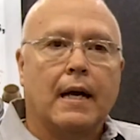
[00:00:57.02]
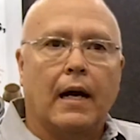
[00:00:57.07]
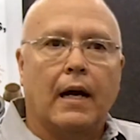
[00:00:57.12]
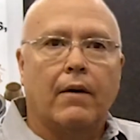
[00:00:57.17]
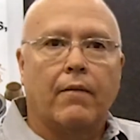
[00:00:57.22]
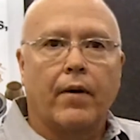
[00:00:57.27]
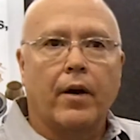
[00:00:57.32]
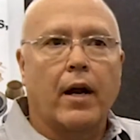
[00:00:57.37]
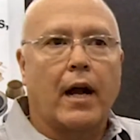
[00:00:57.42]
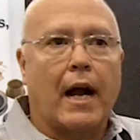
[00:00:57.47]

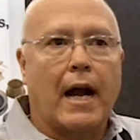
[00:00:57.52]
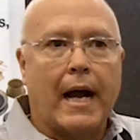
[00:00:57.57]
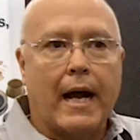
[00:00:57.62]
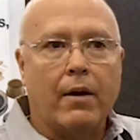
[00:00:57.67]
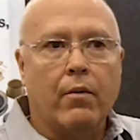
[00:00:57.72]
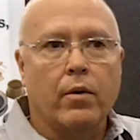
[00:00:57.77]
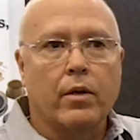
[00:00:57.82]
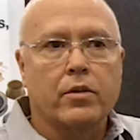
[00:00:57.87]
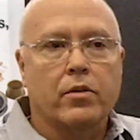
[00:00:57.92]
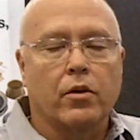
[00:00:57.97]
a very
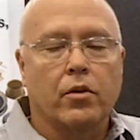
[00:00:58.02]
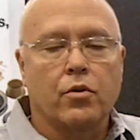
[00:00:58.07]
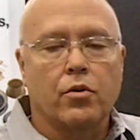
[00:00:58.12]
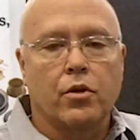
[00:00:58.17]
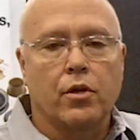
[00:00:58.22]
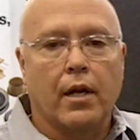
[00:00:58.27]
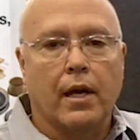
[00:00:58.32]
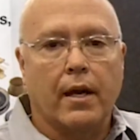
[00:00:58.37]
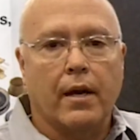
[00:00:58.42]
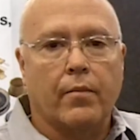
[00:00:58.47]
high
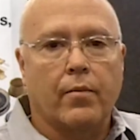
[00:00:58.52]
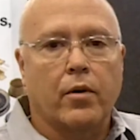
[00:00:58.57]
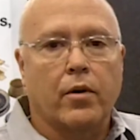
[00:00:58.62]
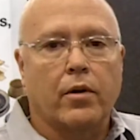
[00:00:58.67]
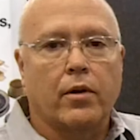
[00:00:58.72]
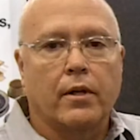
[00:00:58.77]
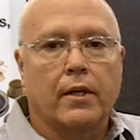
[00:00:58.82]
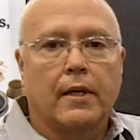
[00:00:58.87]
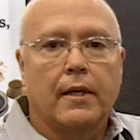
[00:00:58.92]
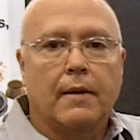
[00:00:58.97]
resolution
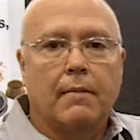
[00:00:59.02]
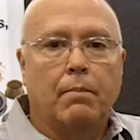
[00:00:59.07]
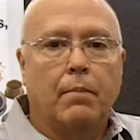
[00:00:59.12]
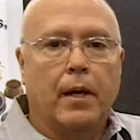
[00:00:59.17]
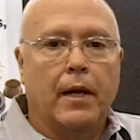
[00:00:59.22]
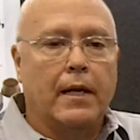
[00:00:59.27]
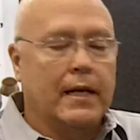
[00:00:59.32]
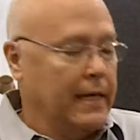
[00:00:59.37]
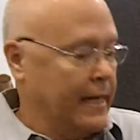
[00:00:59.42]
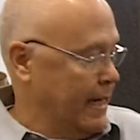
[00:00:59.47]
camera
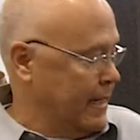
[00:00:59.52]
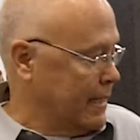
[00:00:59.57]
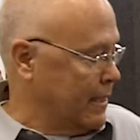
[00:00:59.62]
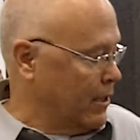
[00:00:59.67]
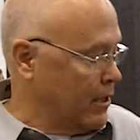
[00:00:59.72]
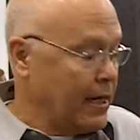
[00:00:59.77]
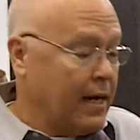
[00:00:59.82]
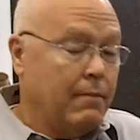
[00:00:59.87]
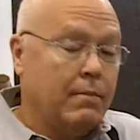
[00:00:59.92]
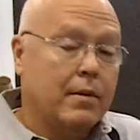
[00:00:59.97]
but at the
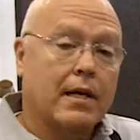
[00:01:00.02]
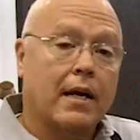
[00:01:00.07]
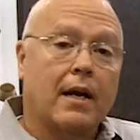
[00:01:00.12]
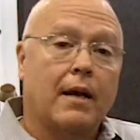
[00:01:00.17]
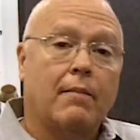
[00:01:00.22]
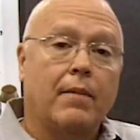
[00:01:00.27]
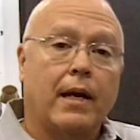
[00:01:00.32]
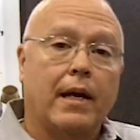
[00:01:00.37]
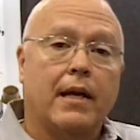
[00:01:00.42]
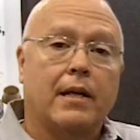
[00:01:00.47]
same
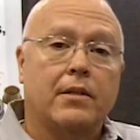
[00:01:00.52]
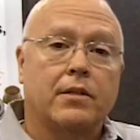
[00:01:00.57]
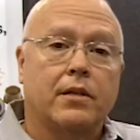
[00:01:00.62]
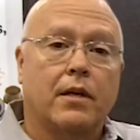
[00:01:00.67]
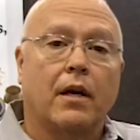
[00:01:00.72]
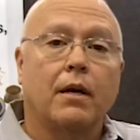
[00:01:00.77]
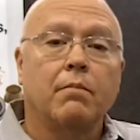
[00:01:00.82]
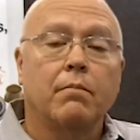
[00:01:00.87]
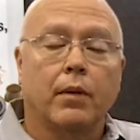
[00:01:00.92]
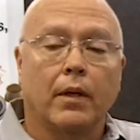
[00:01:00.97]
time has
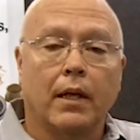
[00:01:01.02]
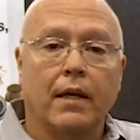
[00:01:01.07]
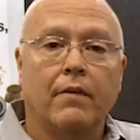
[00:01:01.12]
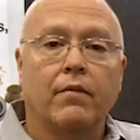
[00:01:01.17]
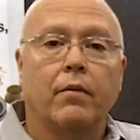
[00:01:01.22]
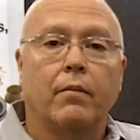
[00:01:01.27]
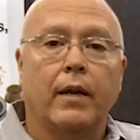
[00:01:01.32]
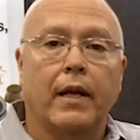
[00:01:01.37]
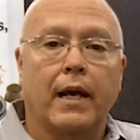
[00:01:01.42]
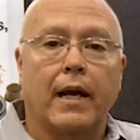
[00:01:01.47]

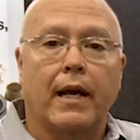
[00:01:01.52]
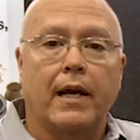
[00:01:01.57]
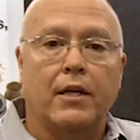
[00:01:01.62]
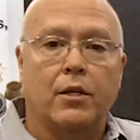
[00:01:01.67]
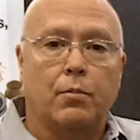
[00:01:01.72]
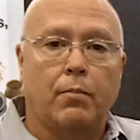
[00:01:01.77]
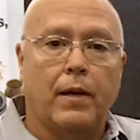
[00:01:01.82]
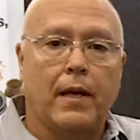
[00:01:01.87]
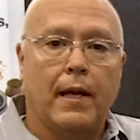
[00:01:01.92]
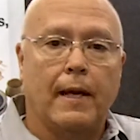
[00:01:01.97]
unbelievably high
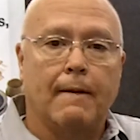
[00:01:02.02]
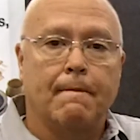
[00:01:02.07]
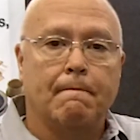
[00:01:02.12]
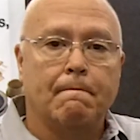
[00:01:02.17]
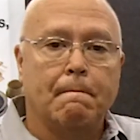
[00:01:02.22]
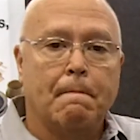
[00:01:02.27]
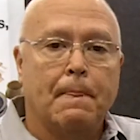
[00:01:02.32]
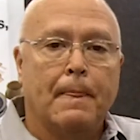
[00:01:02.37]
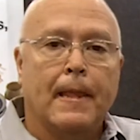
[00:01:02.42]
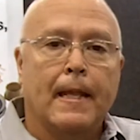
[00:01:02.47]
speed.
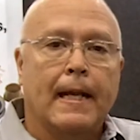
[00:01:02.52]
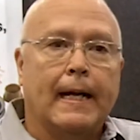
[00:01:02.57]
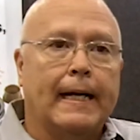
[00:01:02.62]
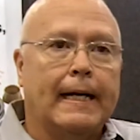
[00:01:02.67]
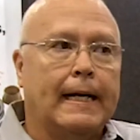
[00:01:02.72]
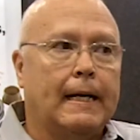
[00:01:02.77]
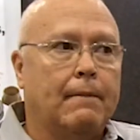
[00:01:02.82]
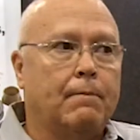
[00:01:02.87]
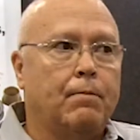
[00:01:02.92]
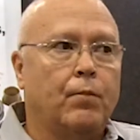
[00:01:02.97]

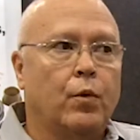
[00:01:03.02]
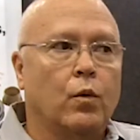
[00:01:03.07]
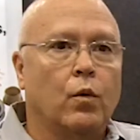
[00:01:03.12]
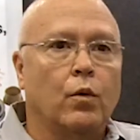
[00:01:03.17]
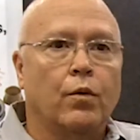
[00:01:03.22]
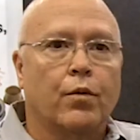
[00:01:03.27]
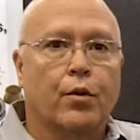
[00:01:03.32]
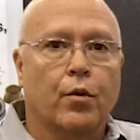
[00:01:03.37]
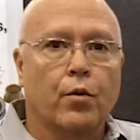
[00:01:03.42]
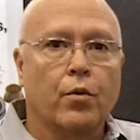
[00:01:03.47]
Um,
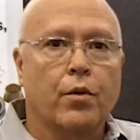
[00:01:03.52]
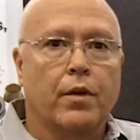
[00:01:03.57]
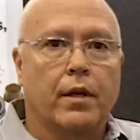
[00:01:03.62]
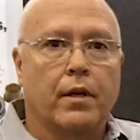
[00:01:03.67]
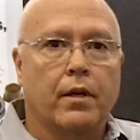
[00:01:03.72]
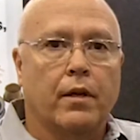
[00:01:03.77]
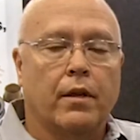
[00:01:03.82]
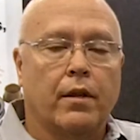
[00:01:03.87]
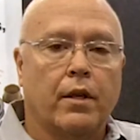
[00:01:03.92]
through the,